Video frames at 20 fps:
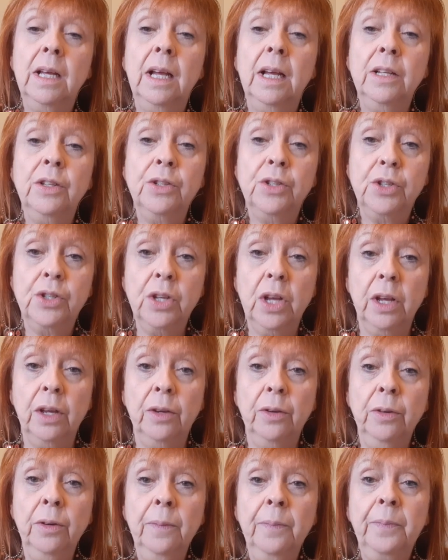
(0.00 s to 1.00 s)
And
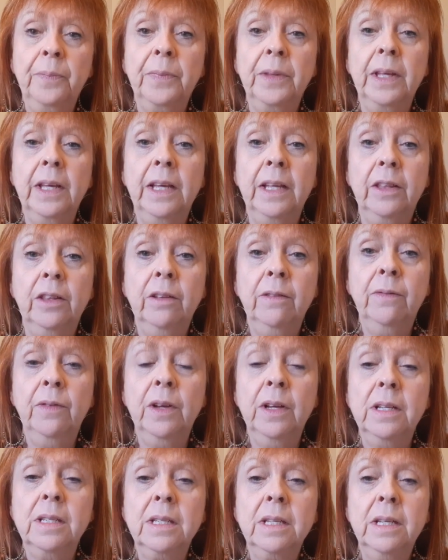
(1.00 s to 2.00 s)
so in the
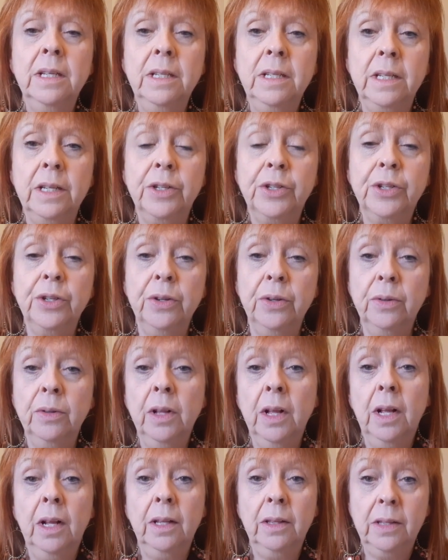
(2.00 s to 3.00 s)
first
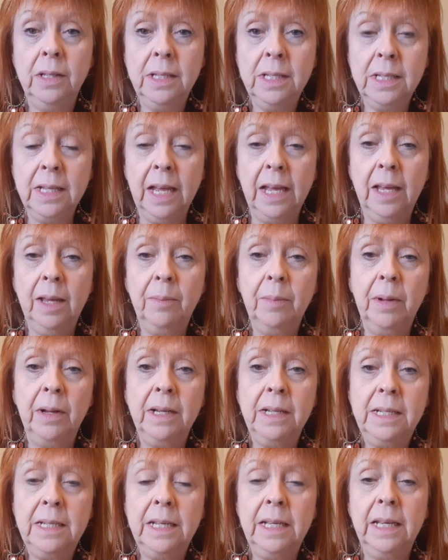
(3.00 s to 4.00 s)
conditional, the same
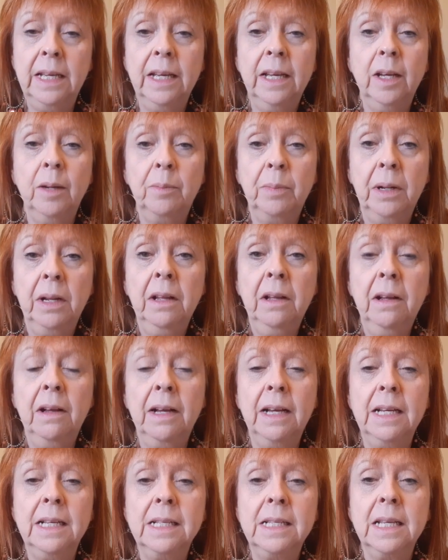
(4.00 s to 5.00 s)
idea
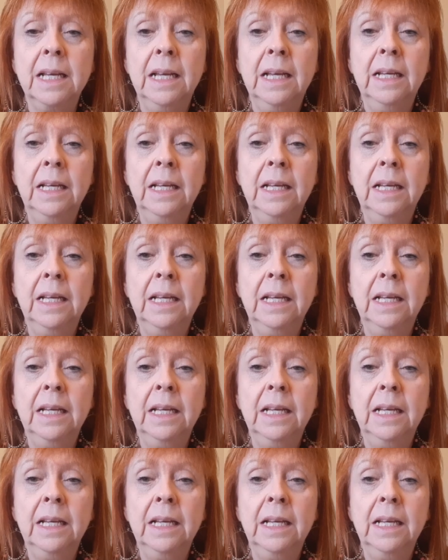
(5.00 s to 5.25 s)
applies.